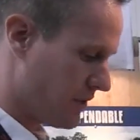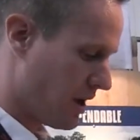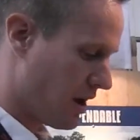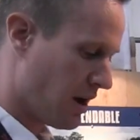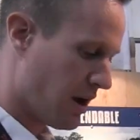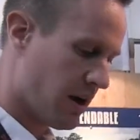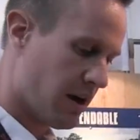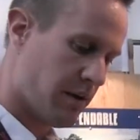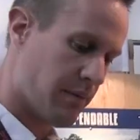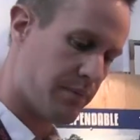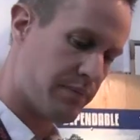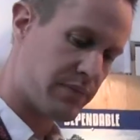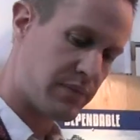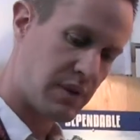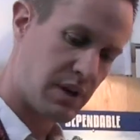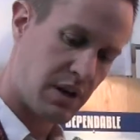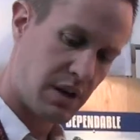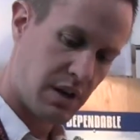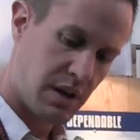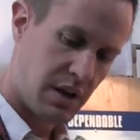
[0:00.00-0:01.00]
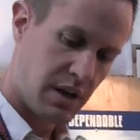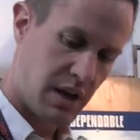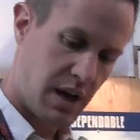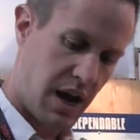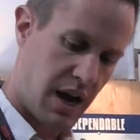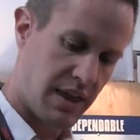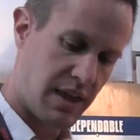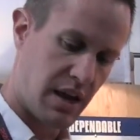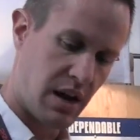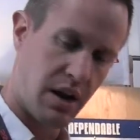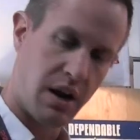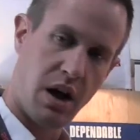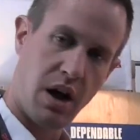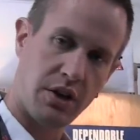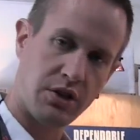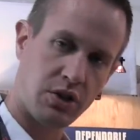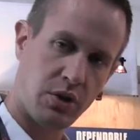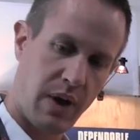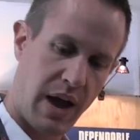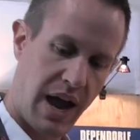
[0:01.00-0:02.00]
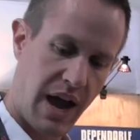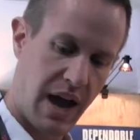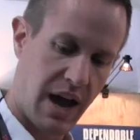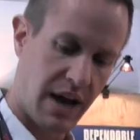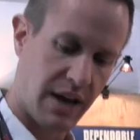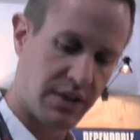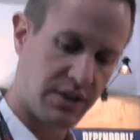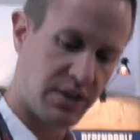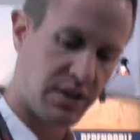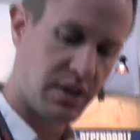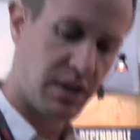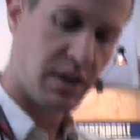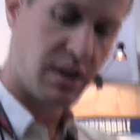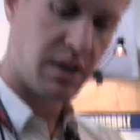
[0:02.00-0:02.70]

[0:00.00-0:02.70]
And then it also has